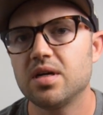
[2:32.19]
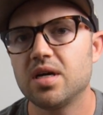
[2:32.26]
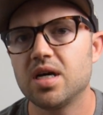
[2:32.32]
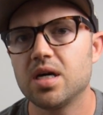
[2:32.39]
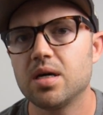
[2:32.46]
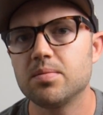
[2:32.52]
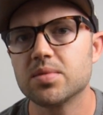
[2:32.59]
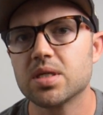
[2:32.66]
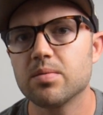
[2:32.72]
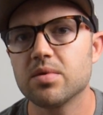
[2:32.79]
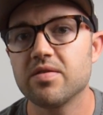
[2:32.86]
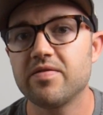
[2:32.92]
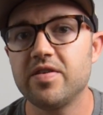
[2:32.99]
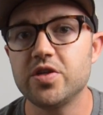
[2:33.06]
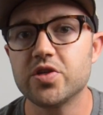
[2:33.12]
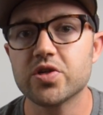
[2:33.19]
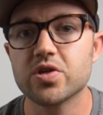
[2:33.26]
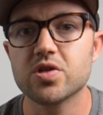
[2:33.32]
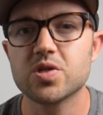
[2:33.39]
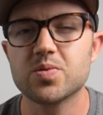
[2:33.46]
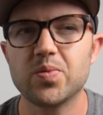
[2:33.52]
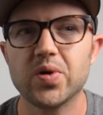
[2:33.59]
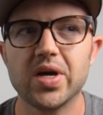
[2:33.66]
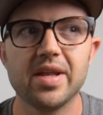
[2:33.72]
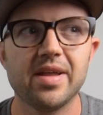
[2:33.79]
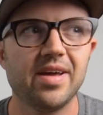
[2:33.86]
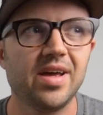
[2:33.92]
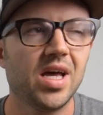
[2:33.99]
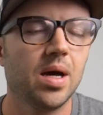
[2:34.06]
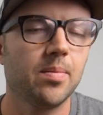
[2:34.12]
some of the features, but
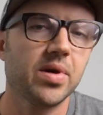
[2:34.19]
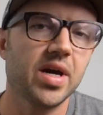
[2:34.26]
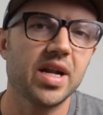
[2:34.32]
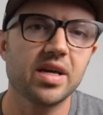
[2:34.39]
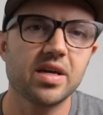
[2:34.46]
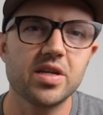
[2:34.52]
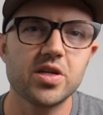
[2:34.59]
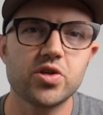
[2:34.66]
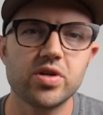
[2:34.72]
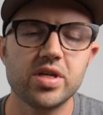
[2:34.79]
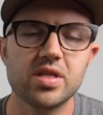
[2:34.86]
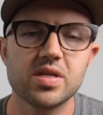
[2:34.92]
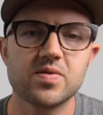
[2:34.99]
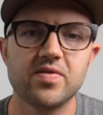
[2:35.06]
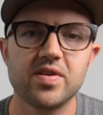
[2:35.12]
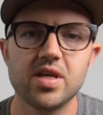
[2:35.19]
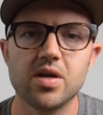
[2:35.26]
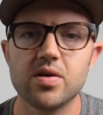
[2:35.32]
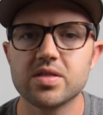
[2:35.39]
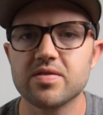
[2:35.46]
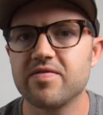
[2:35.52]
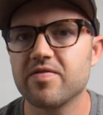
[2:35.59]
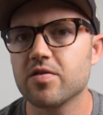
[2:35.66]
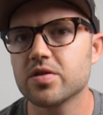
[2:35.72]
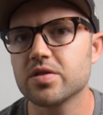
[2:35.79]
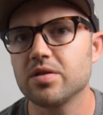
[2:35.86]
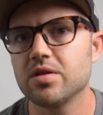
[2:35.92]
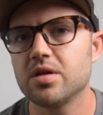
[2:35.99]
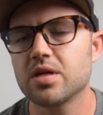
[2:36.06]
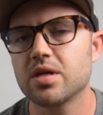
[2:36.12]
I'm kind of gonna treat this video as a first
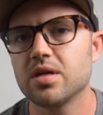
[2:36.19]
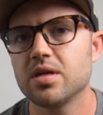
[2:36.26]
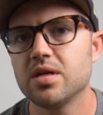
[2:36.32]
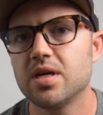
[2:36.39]
look.